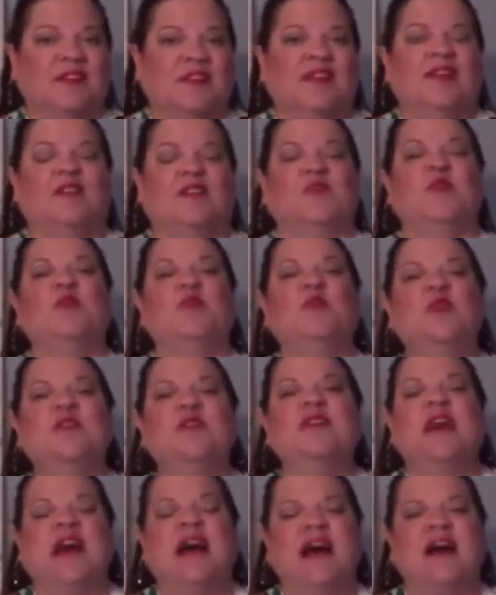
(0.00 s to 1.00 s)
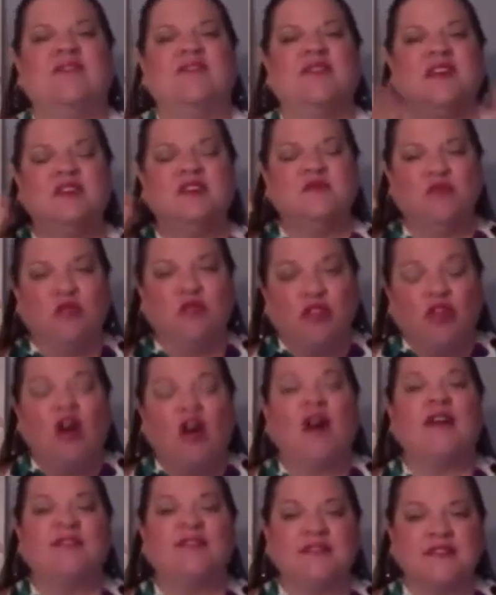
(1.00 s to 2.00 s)
We wouldn't have evil
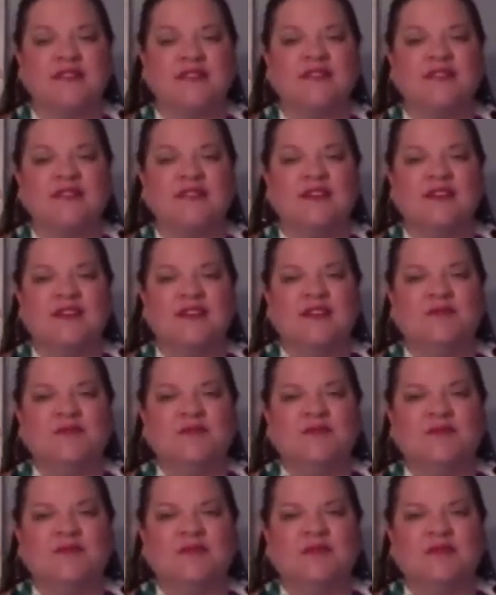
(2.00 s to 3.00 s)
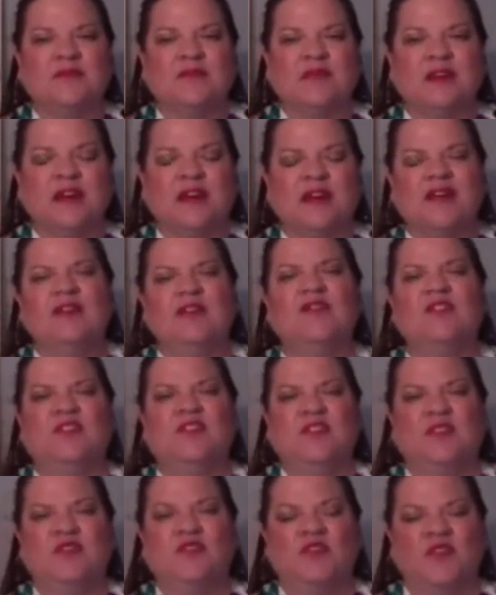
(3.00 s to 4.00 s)
thoughts. And even
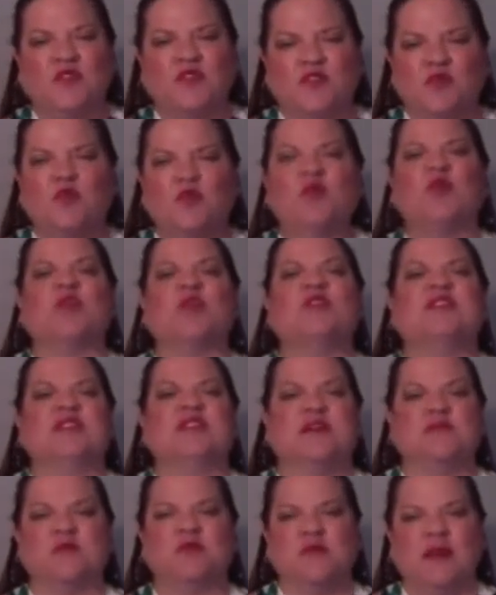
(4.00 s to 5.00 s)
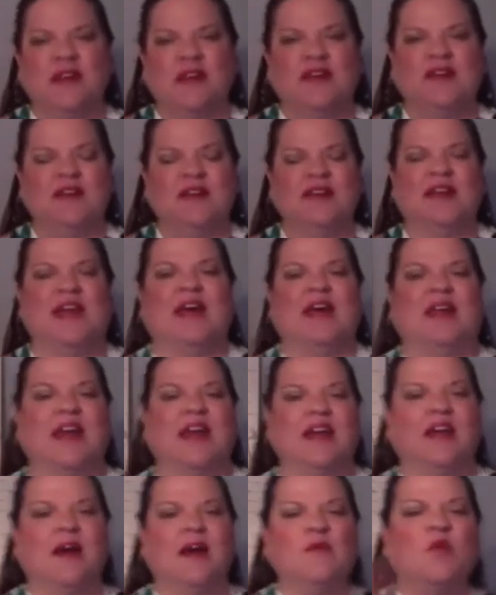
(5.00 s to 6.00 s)
to use those words, I'm reminded again, I
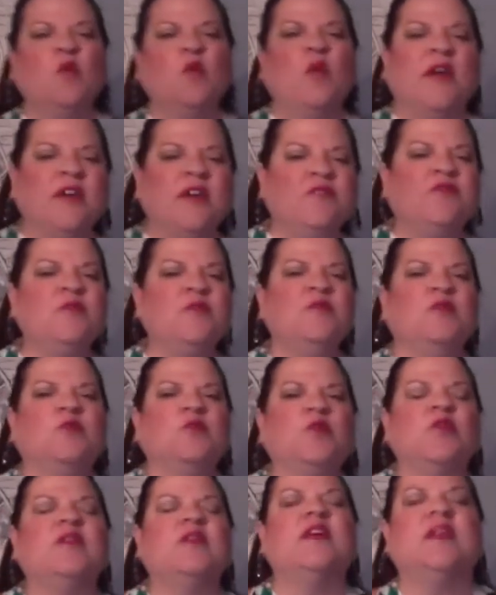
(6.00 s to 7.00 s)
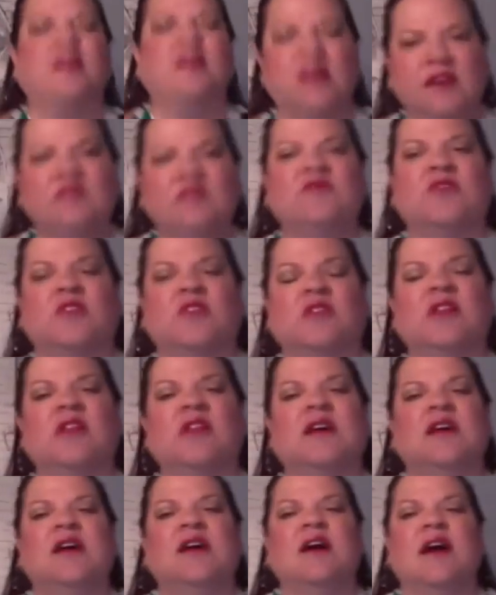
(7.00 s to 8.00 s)
come away from the word evil.
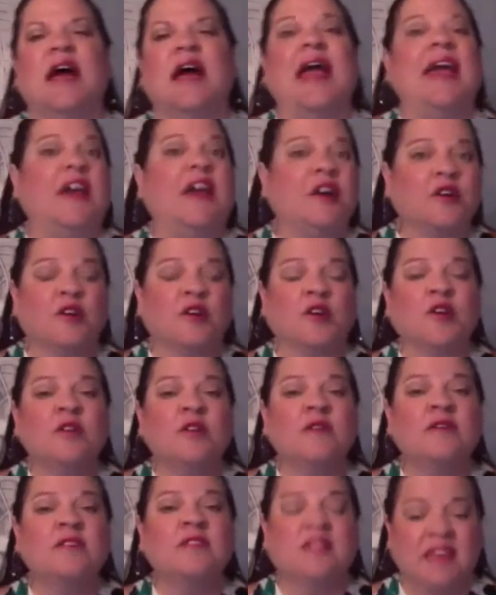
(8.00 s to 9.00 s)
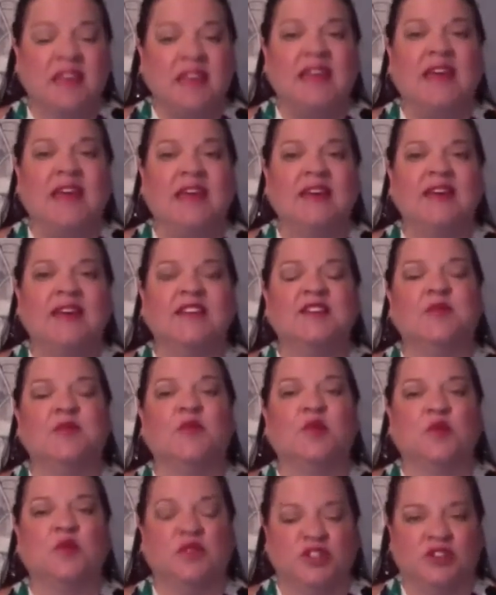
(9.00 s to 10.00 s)
Error thinking is
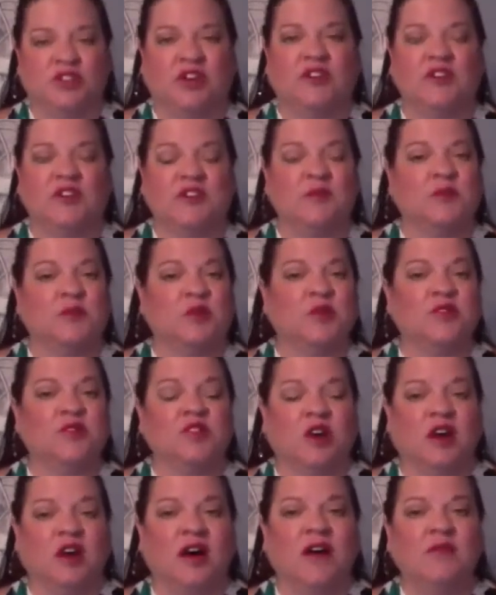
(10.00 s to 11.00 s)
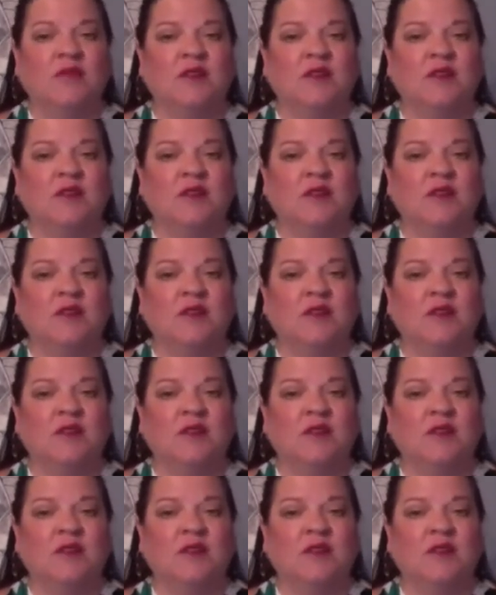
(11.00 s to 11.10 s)
more what Charles and Myrtle taught.